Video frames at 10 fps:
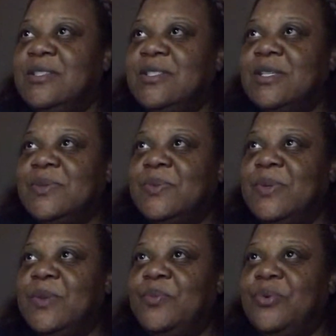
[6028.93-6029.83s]
Just
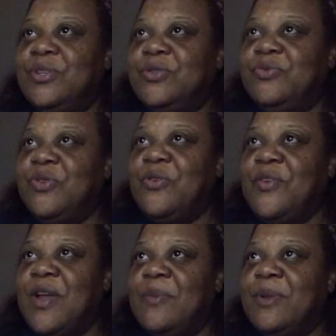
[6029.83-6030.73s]
when the British royal
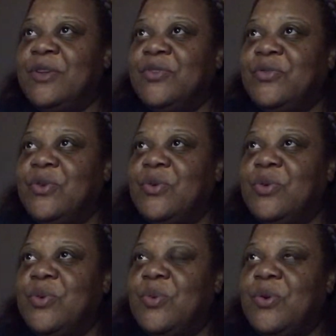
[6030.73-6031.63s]
family control
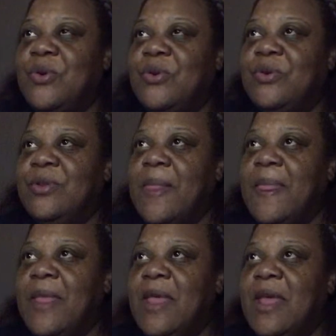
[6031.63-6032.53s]
the world,
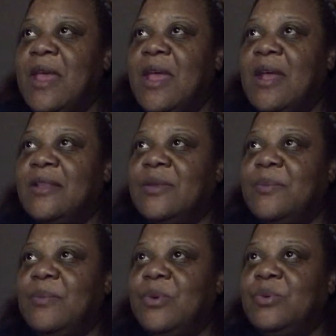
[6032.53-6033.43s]
at the
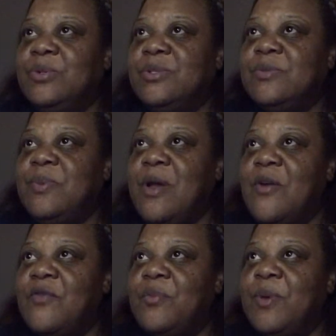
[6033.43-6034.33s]
most
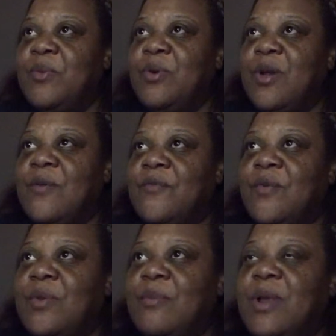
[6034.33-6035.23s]
powerful people come
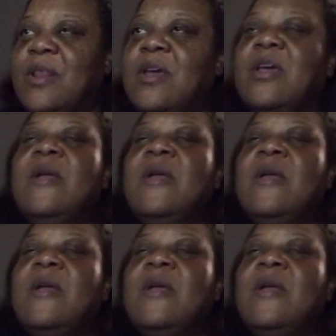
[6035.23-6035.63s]
from the bottom.